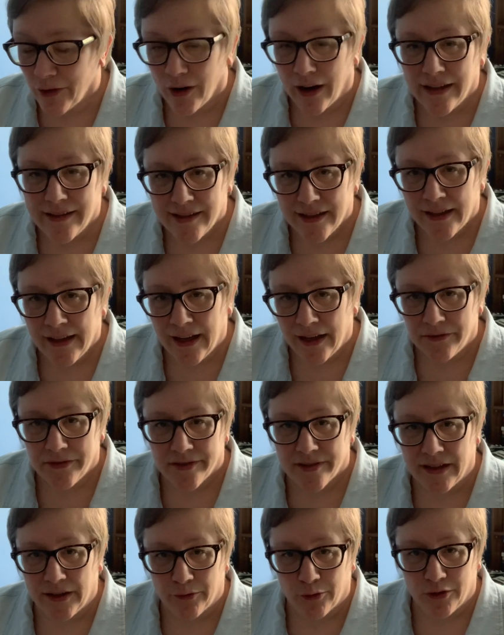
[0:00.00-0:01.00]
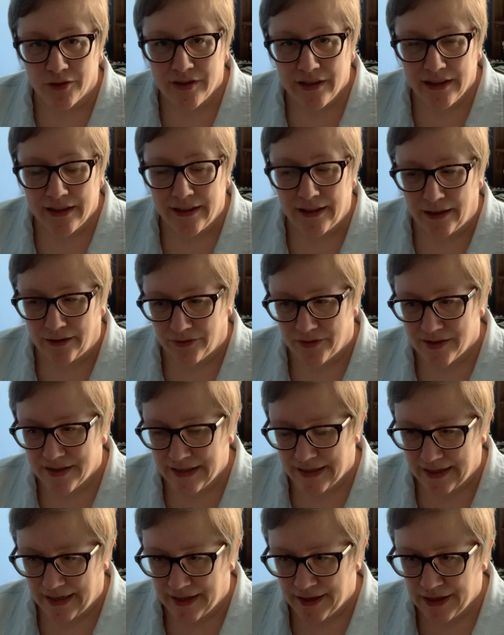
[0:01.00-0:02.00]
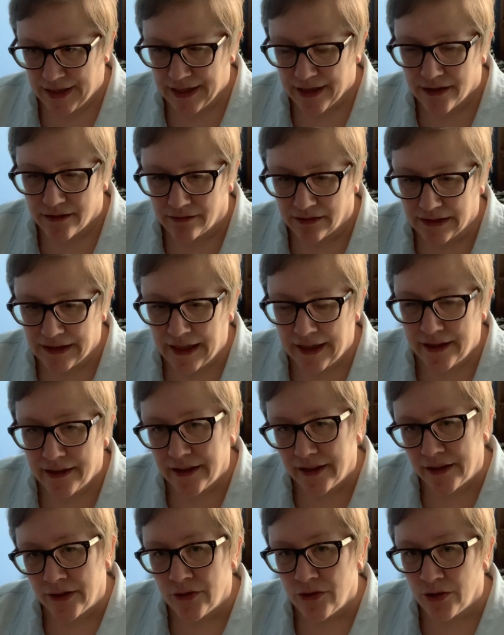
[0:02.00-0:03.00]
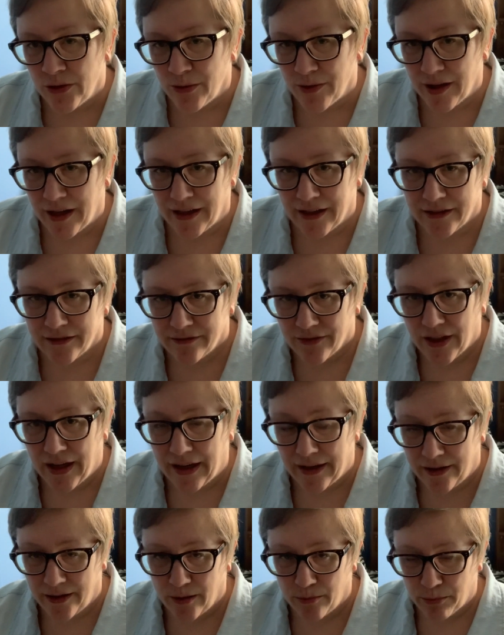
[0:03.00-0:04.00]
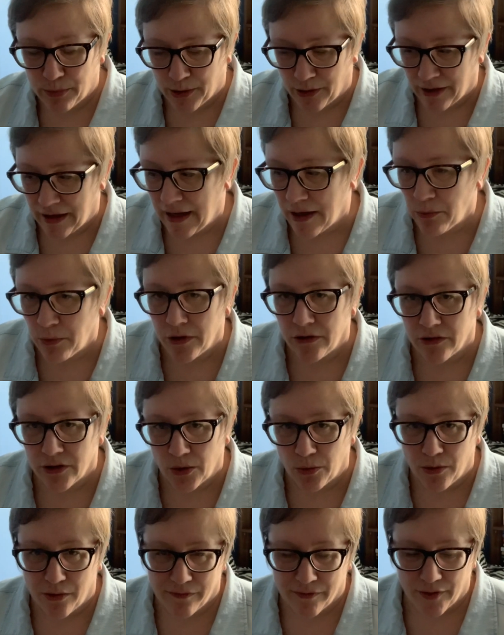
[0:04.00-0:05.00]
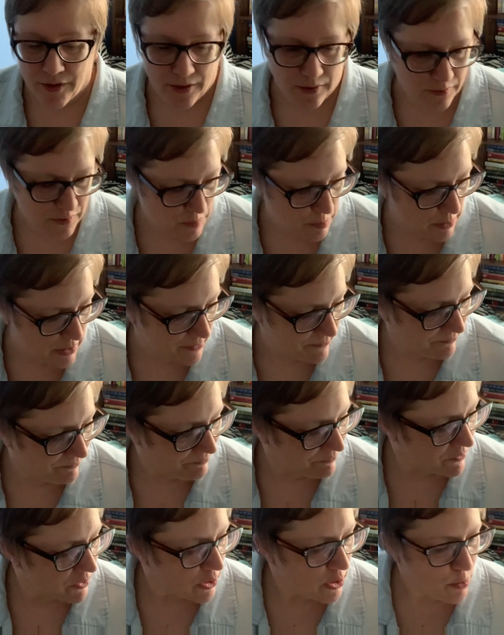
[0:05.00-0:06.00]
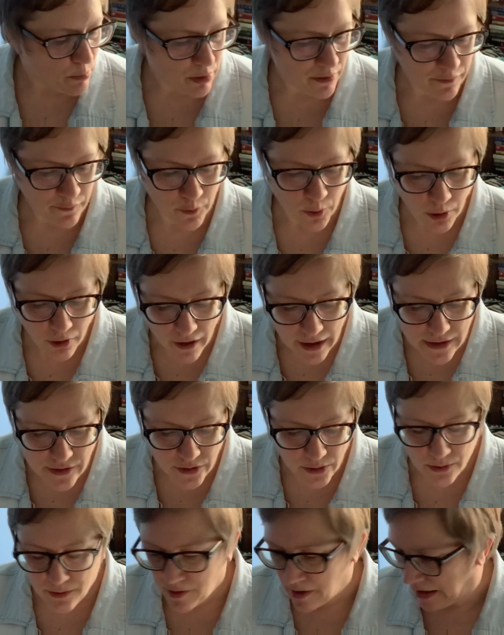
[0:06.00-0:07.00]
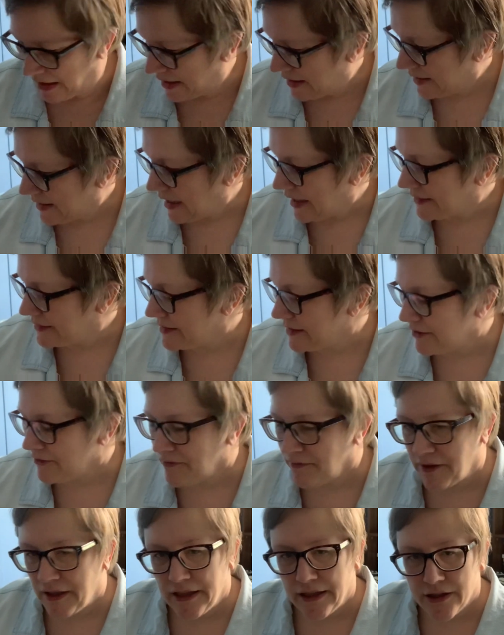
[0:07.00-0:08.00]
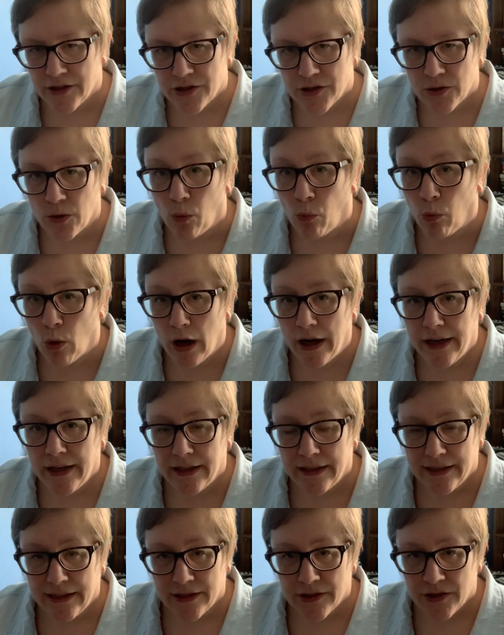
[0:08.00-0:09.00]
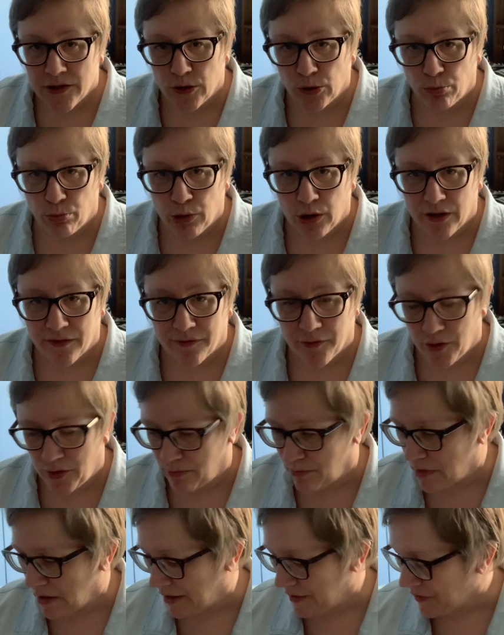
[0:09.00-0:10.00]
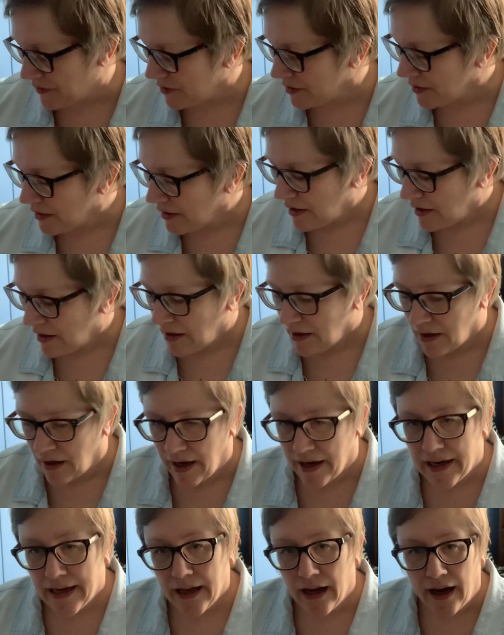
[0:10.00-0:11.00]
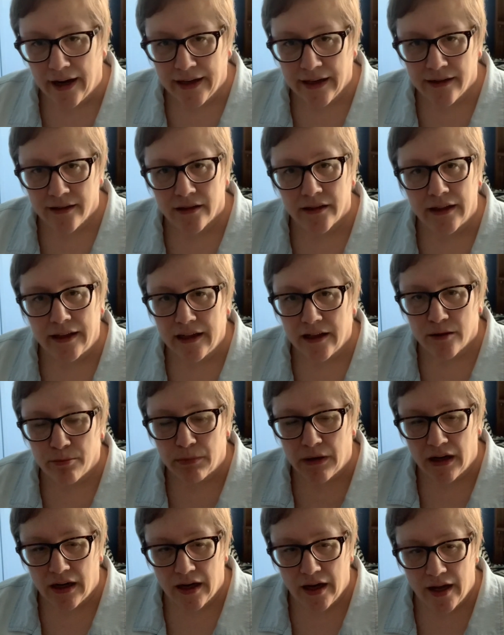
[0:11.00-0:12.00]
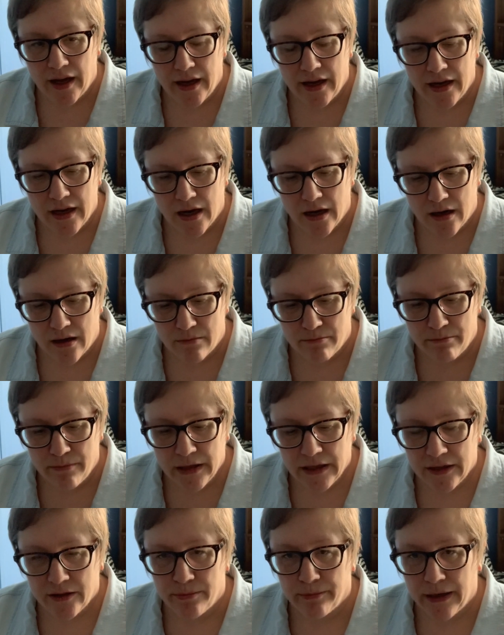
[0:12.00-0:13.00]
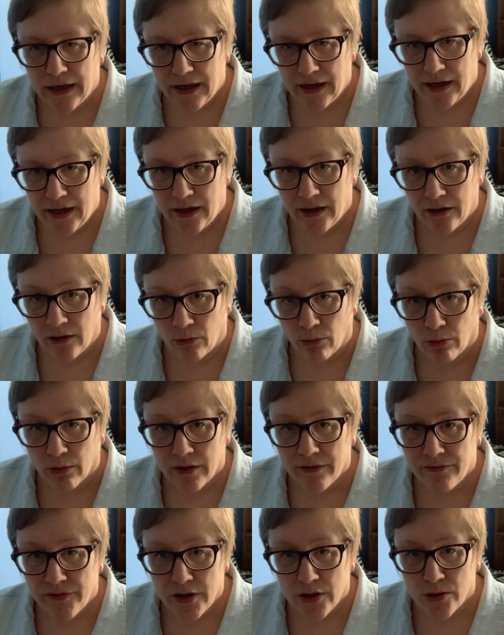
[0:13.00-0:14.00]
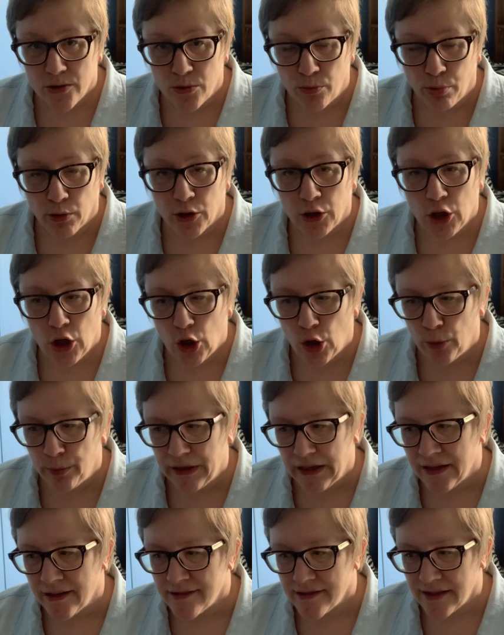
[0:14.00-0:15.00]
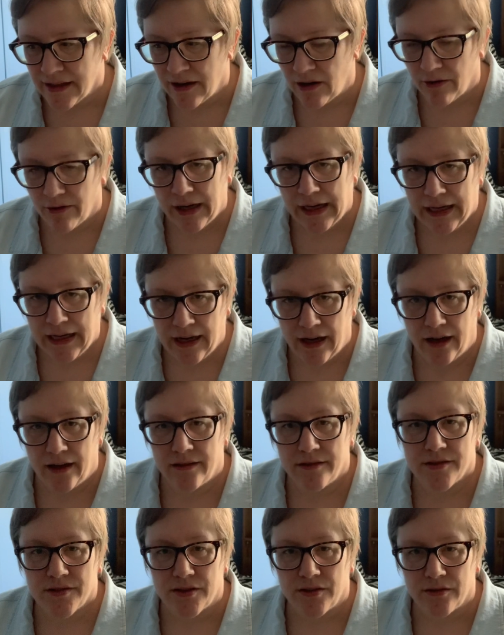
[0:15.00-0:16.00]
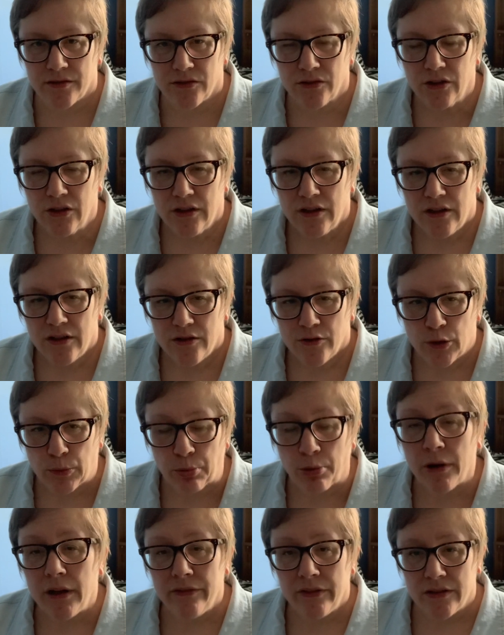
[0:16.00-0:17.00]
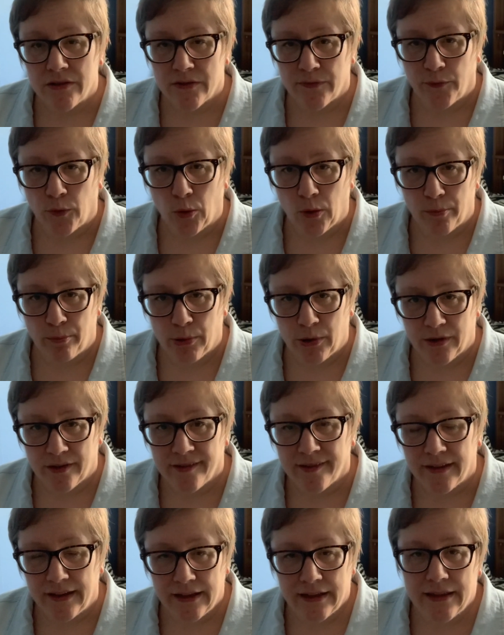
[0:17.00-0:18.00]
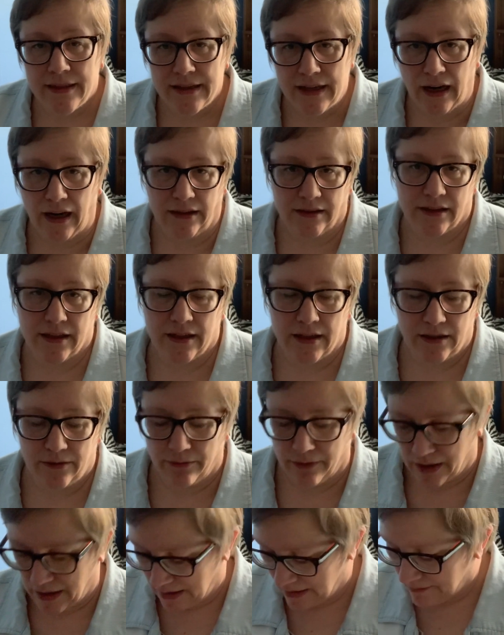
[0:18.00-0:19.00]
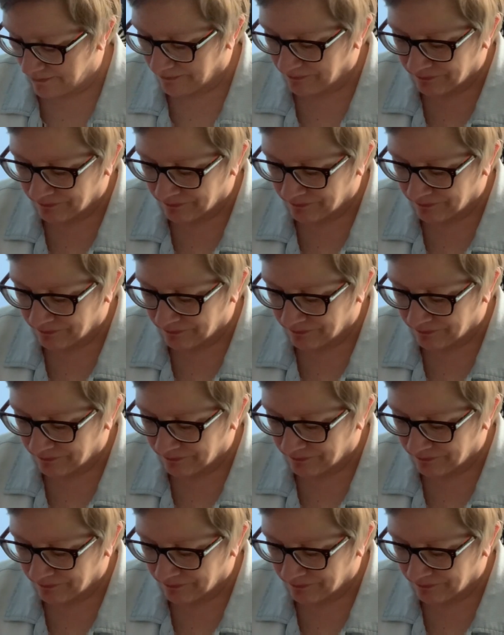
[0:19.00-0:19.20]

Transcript: I did have several DNFs that I think led into that number, and I will go over those. But before I do that, I did finish one additional book for the month. I can link my mid-May review below because it already has the previous 4 books in that I read.